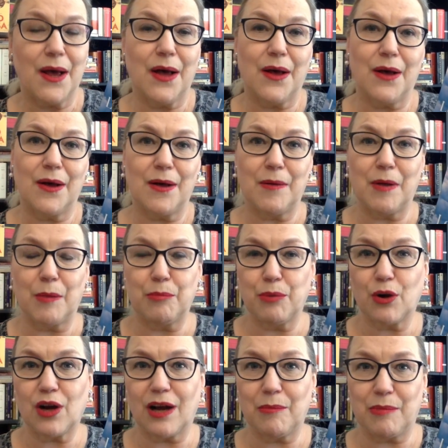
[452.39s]
a
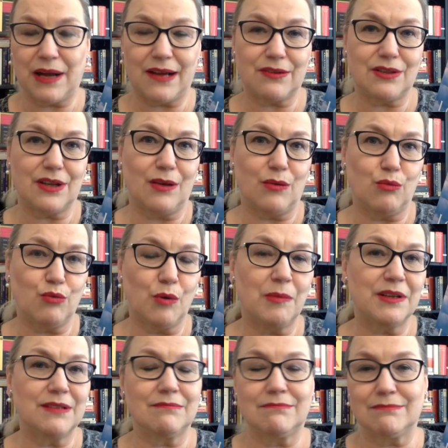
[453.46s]
book about a
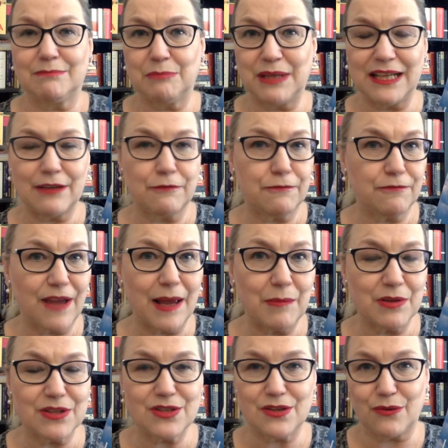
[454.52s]
woman being
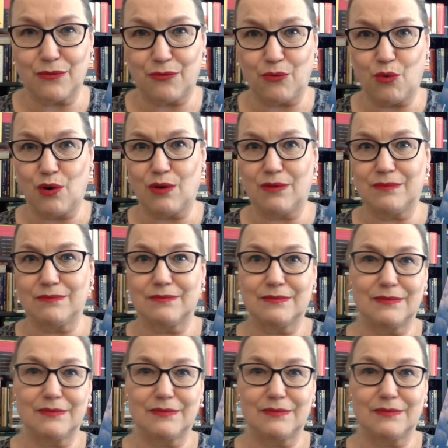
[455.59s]
famous for